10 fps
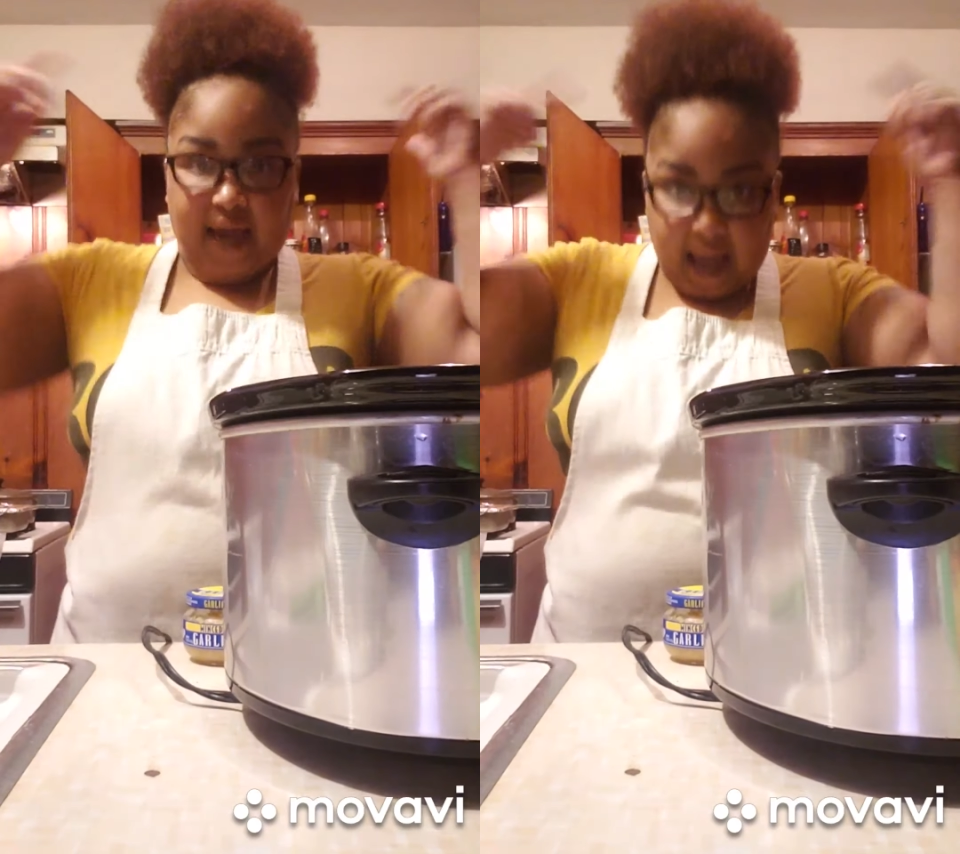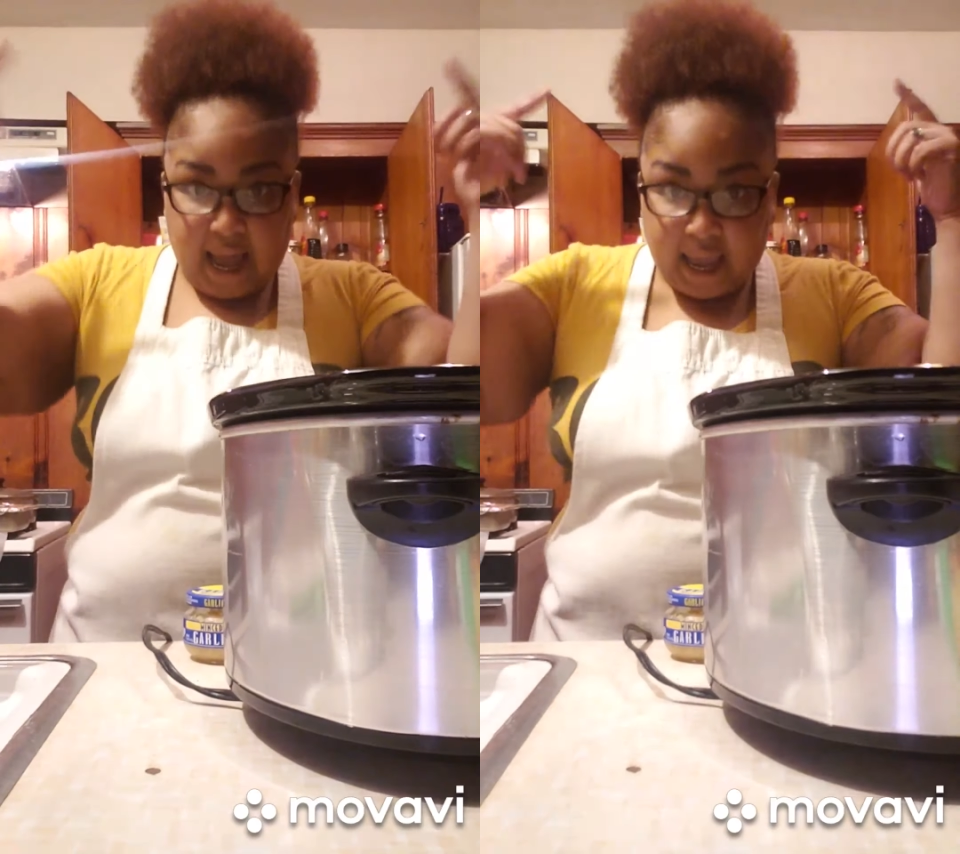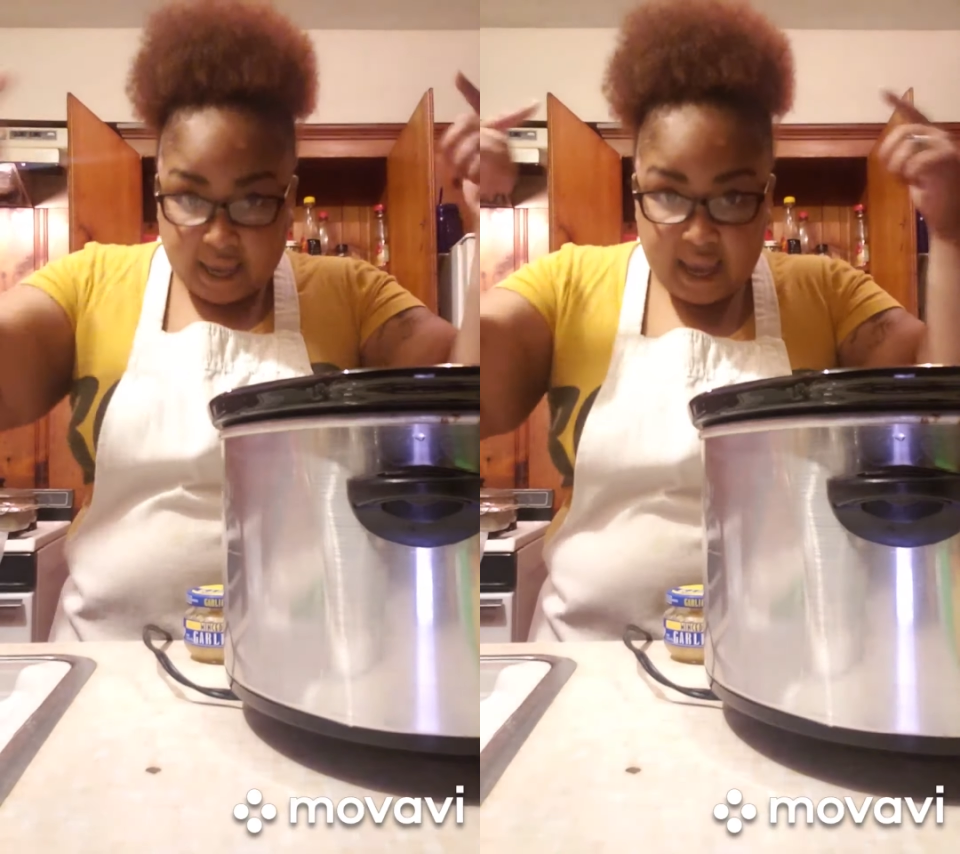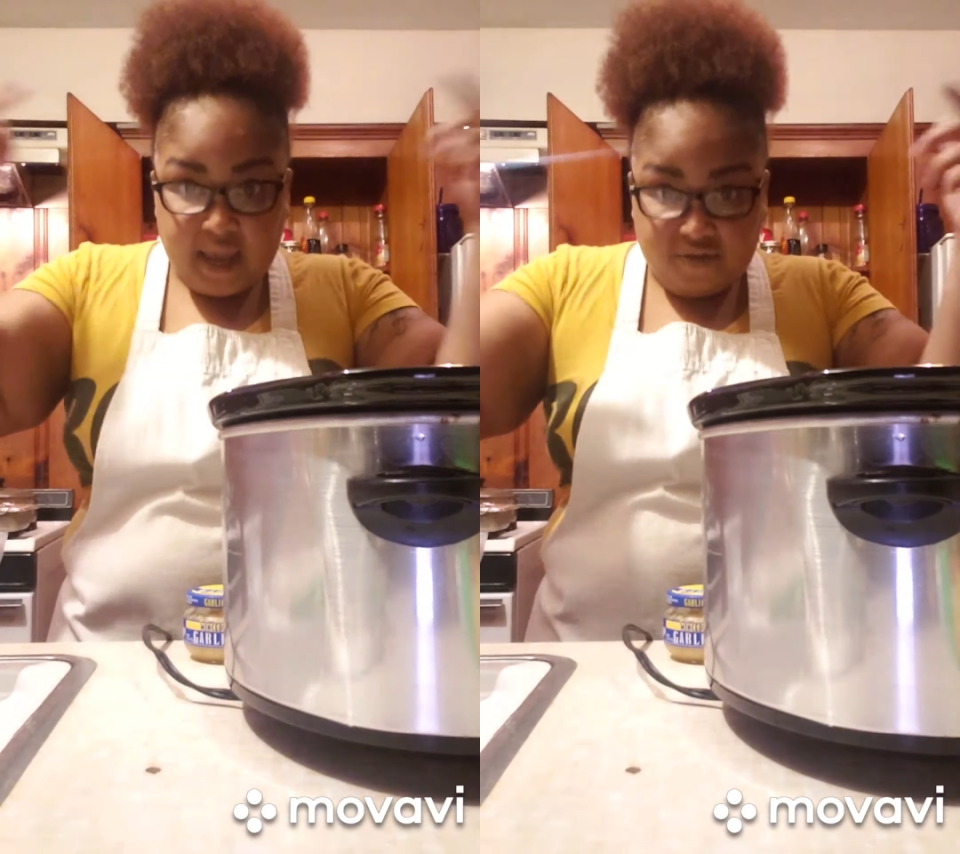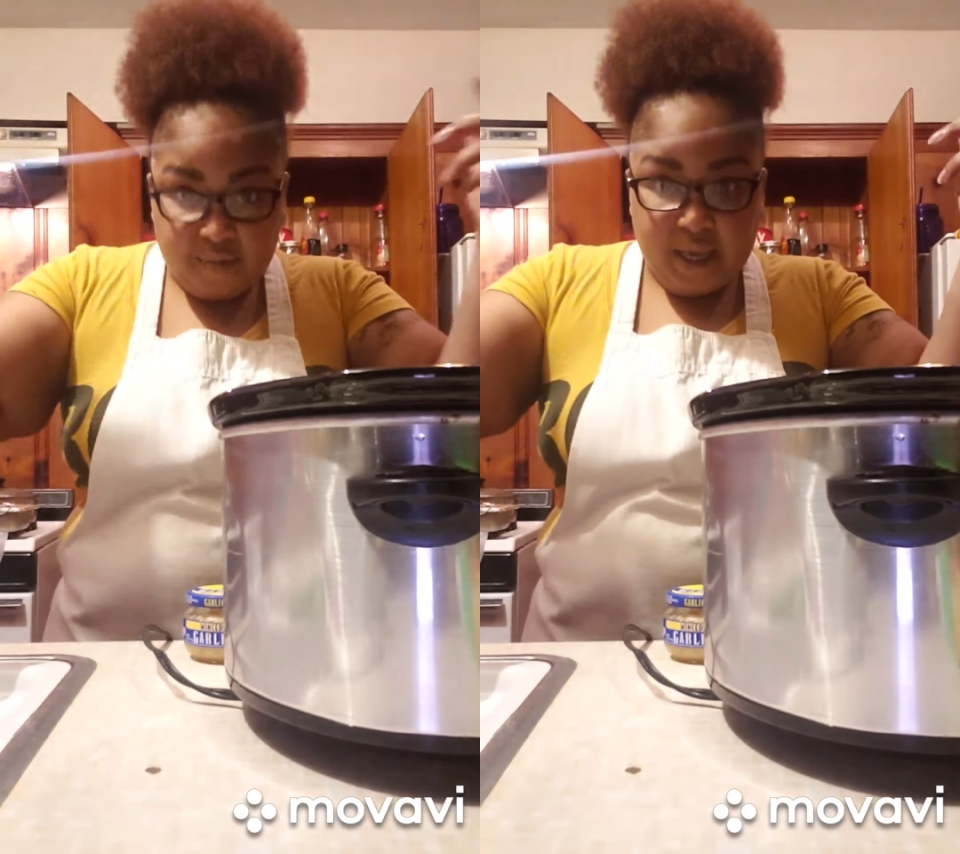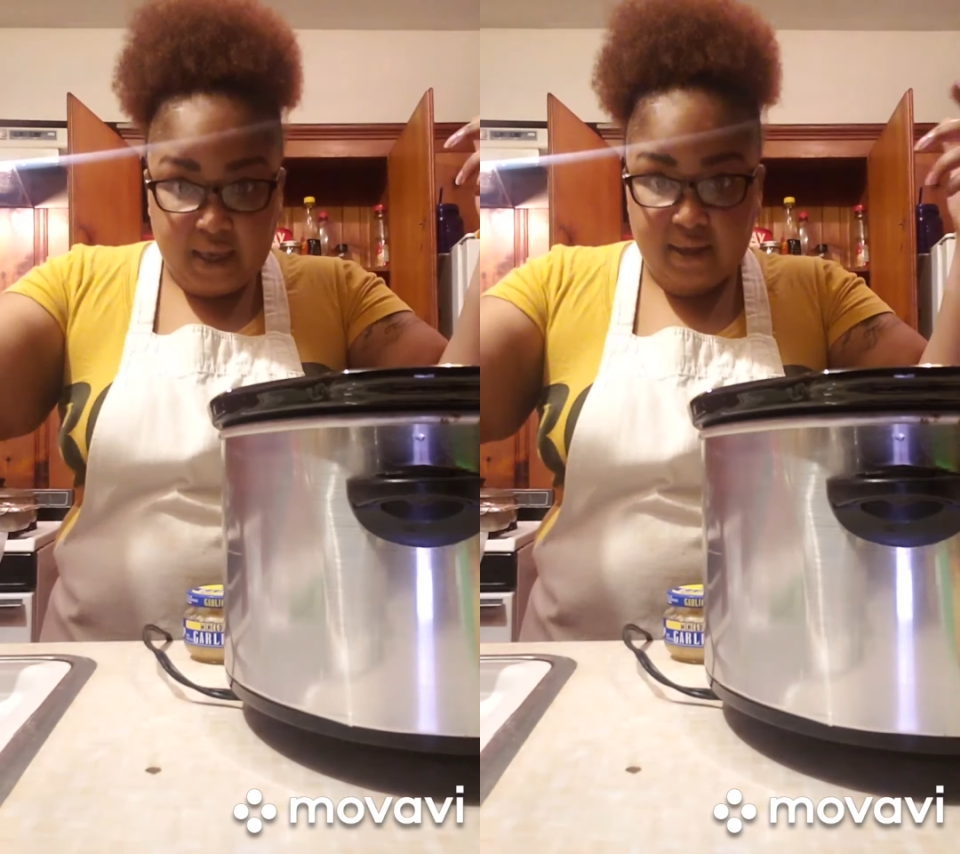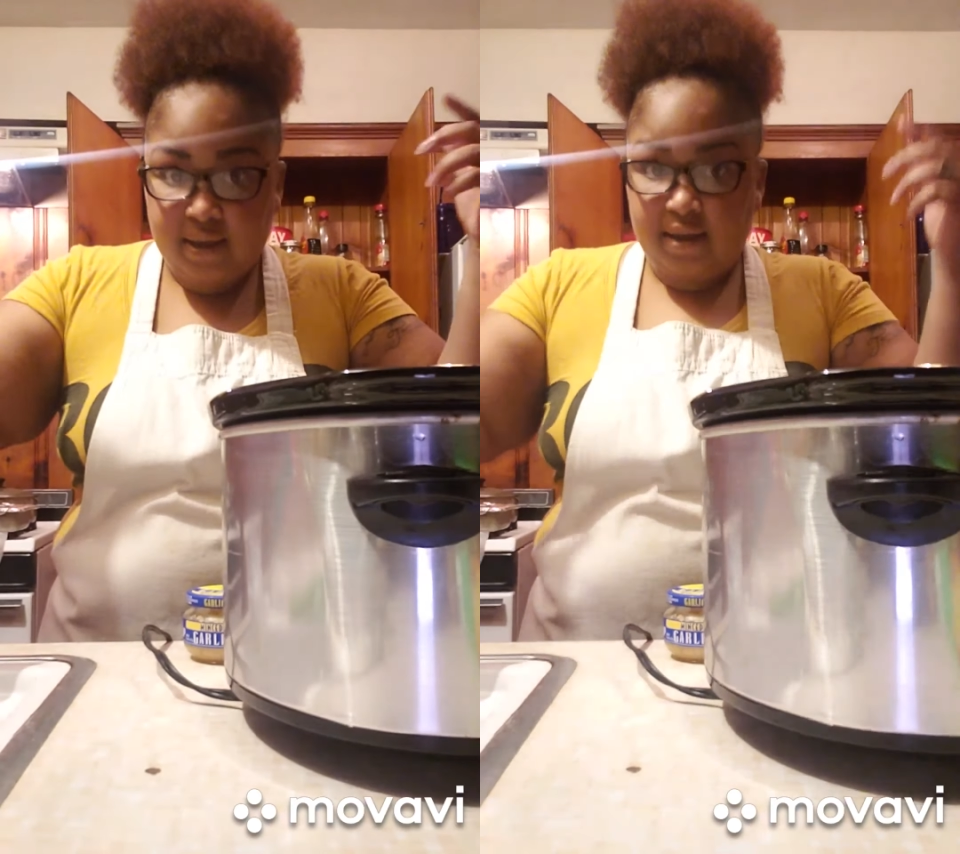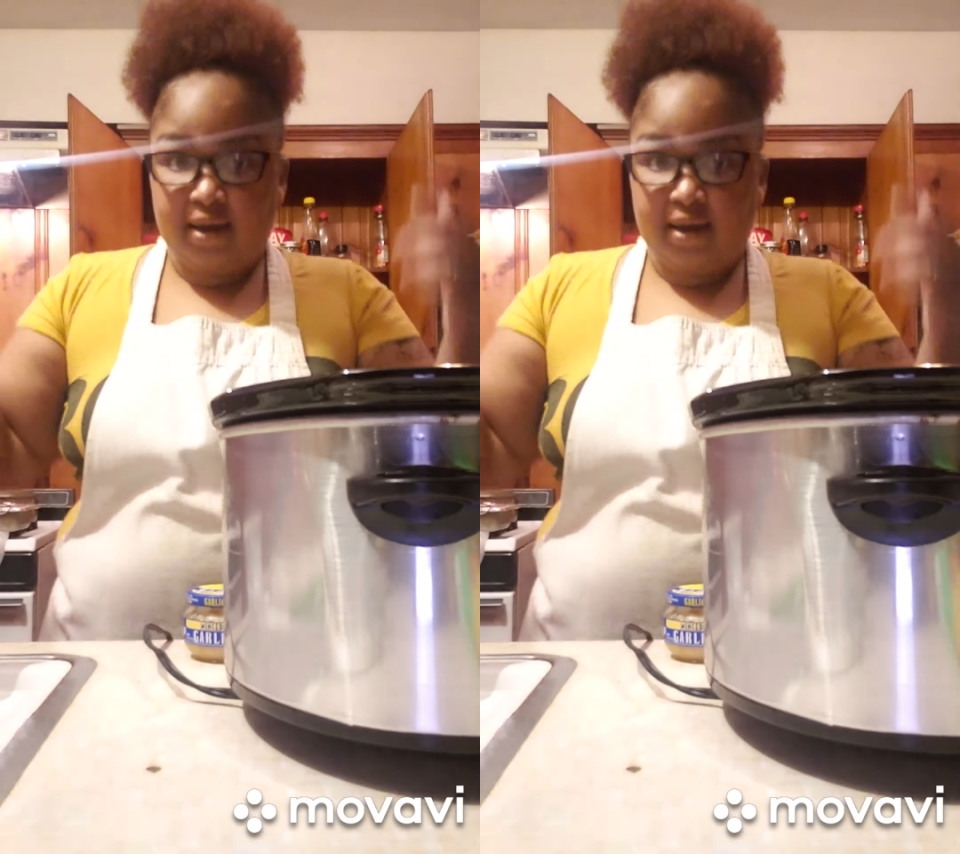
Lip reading: God gave me.